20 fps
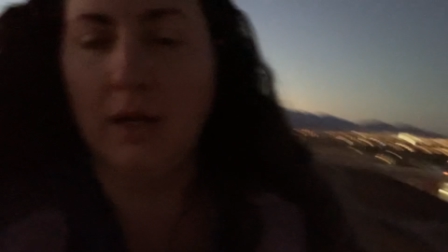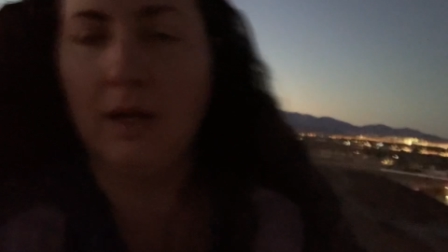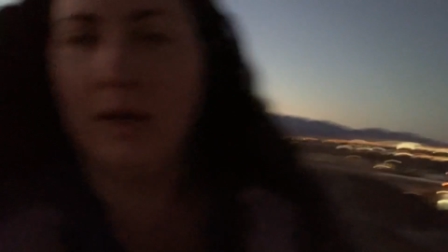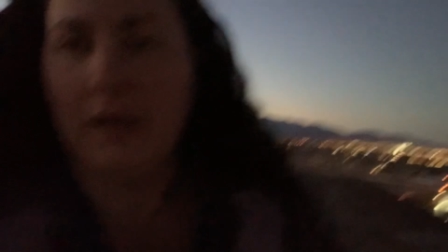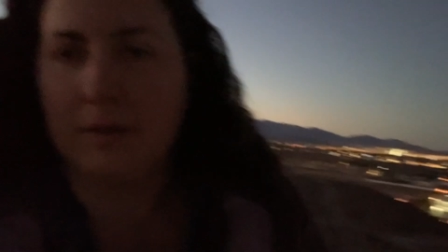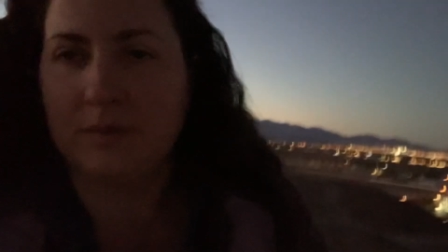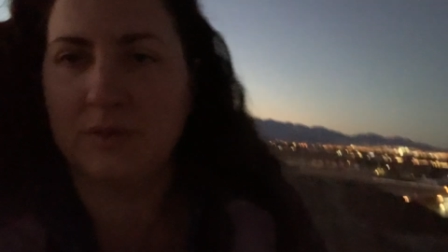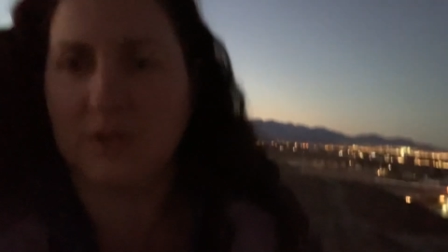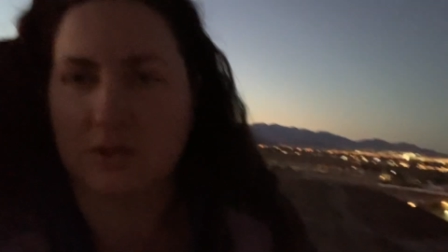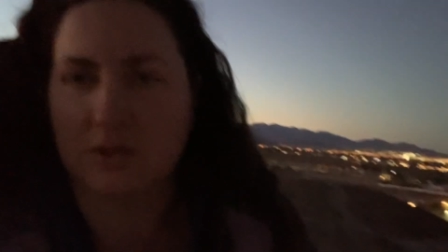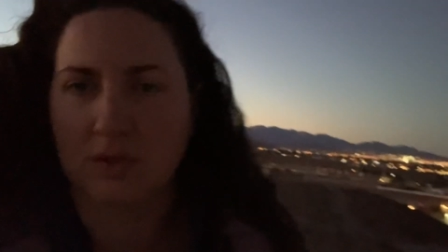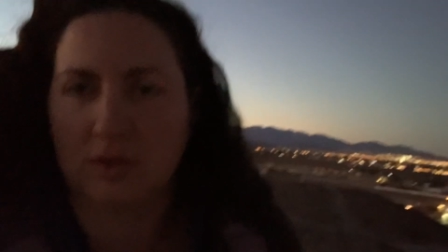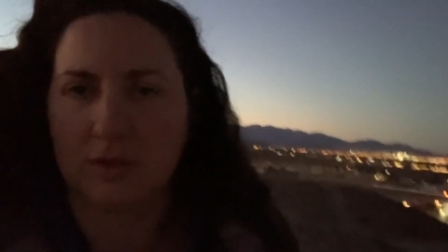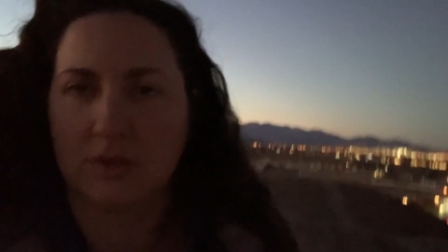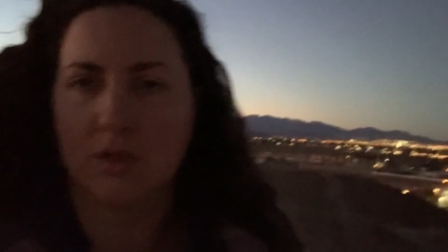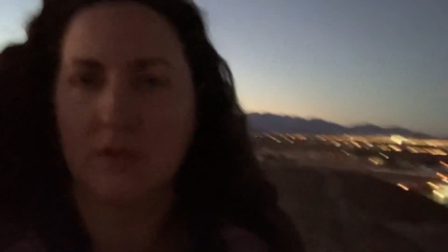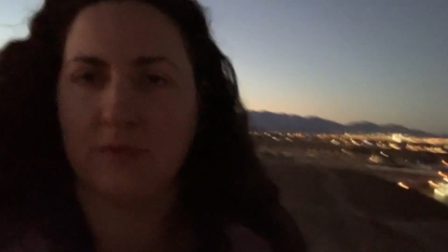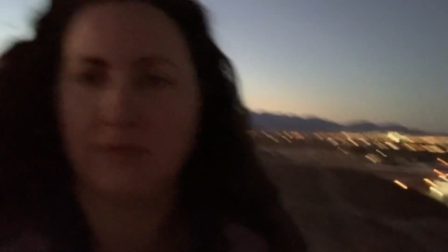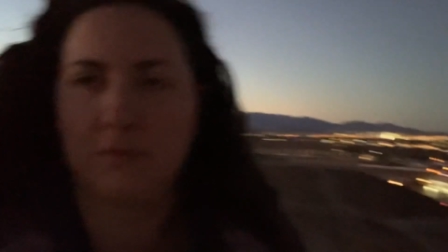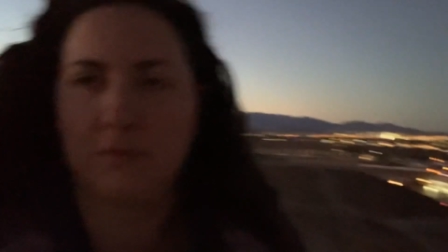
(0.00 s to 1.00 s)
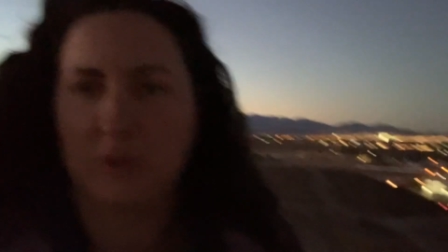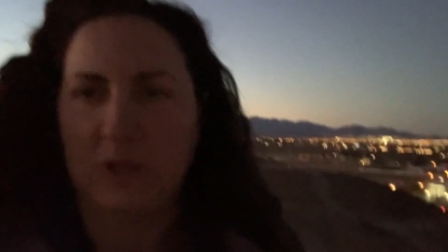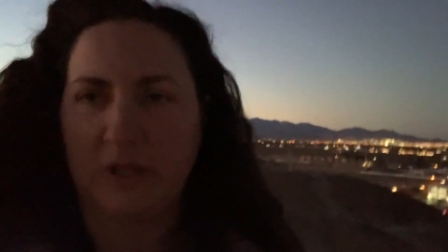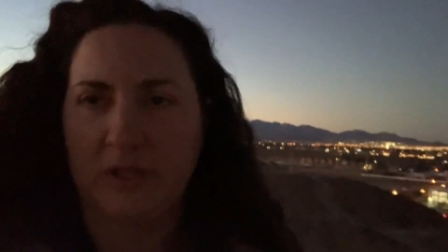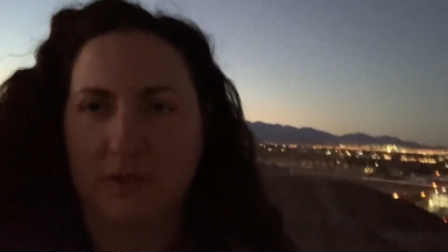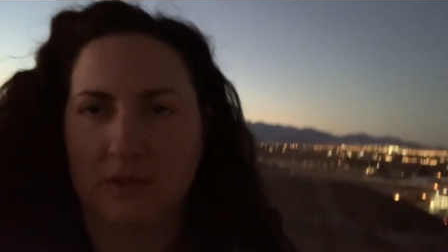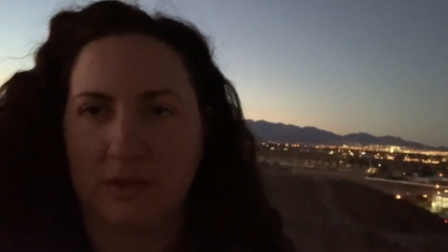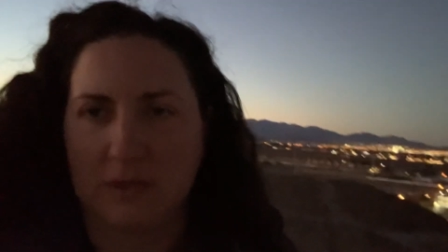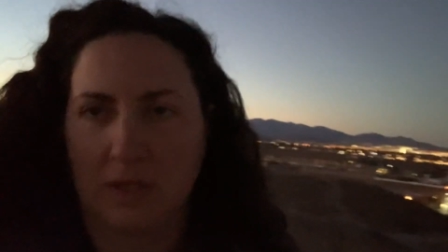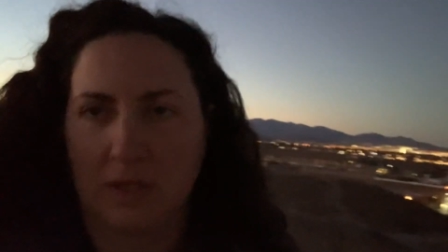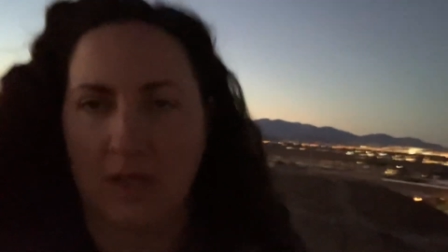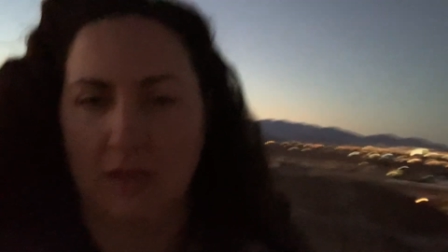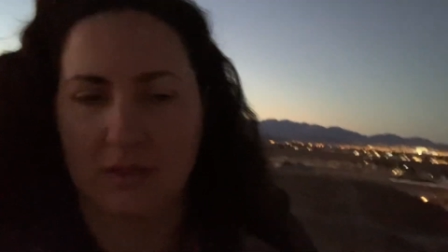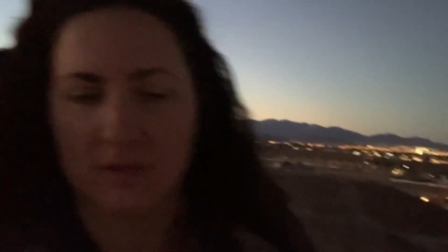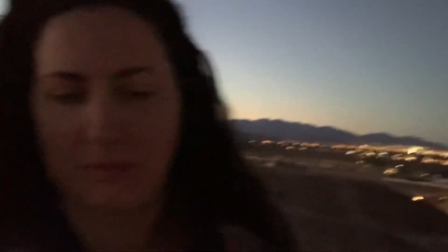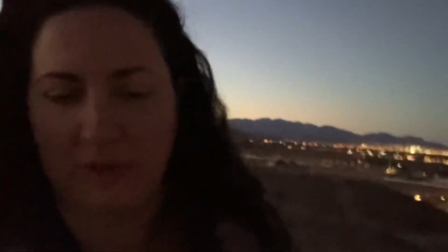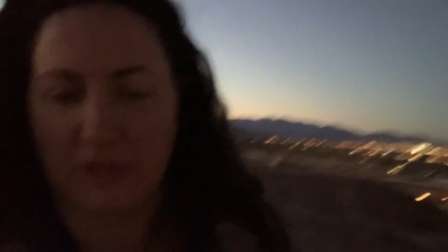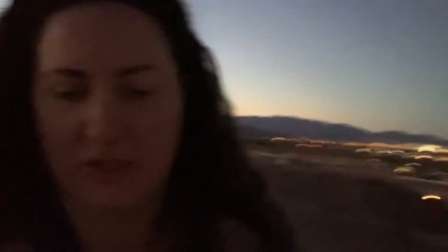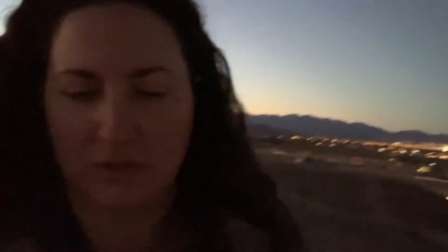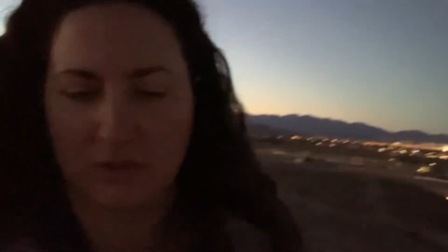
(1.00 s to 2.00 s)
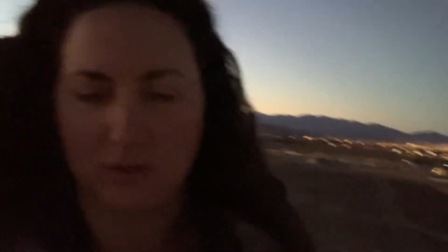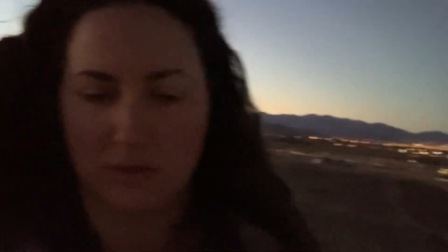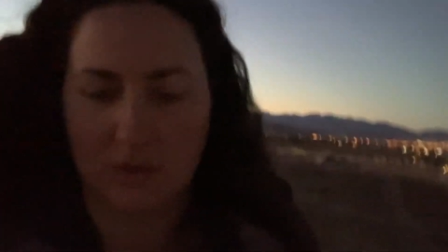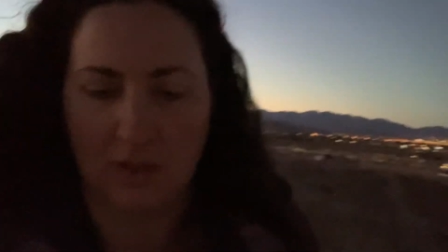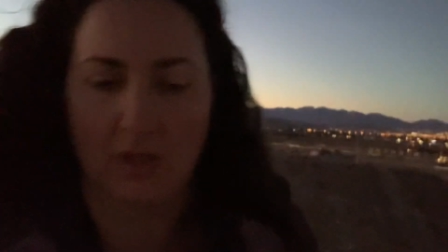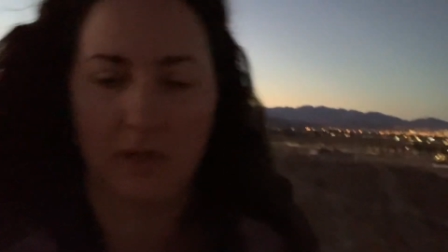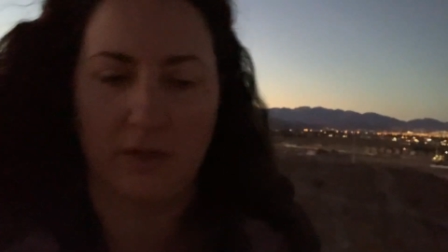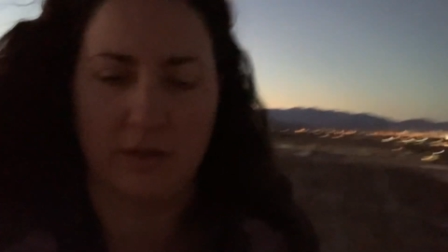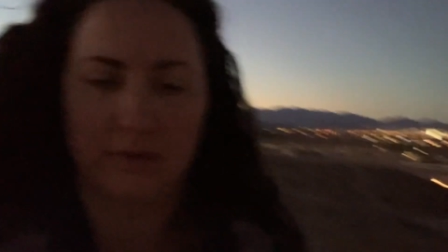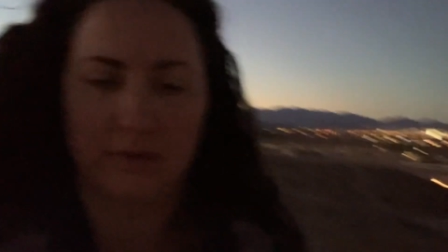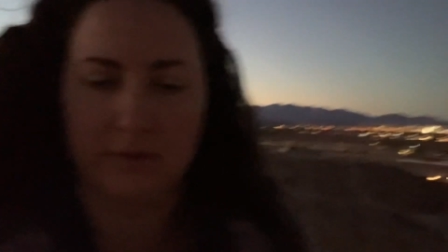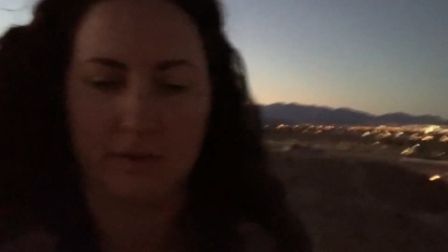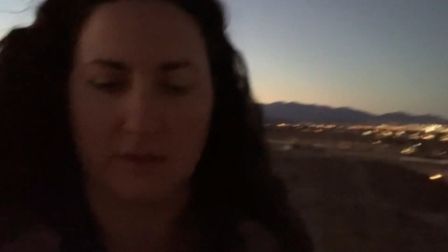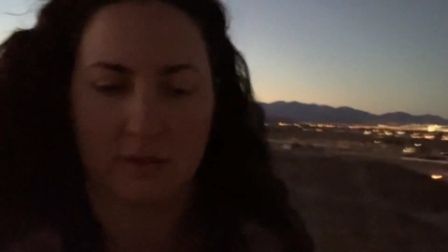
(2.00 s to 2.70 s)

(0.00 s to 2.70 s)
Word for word: I was in search of places to get some exercise.